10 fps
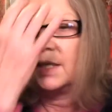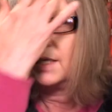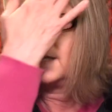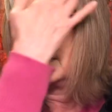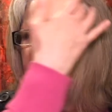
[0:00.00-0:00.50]

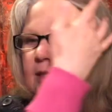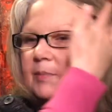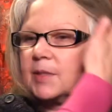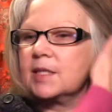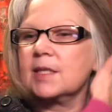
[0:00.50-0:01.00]
And this could
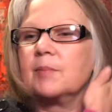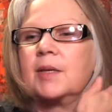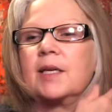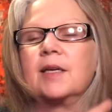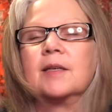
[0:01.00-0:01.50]
be
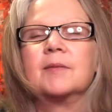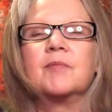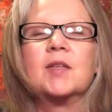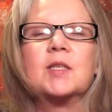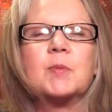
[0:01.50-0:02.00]
somebody,
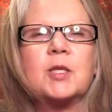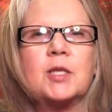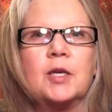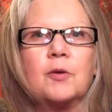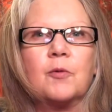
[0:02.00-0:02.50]

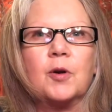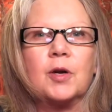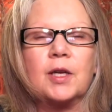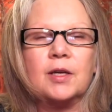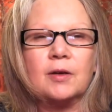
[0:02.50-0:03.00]
especially at
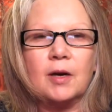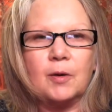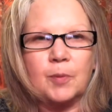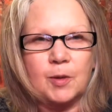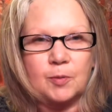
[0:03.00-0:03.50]
work, you know, how
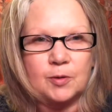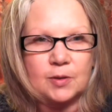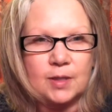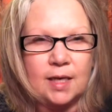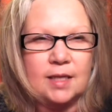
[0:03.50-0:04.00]
people
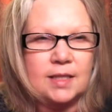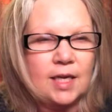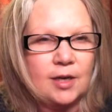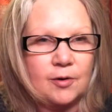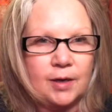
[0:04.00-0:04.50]
kind of
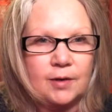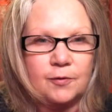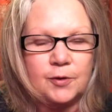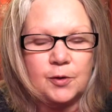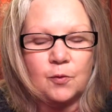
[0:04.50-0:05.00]
take credit
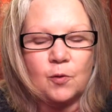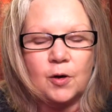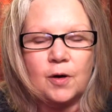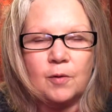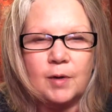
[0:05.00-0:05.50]
for your
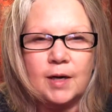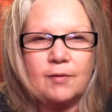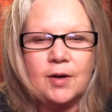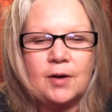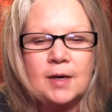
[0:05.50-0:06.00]
work or
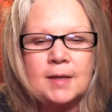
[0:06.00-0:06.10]
whatever.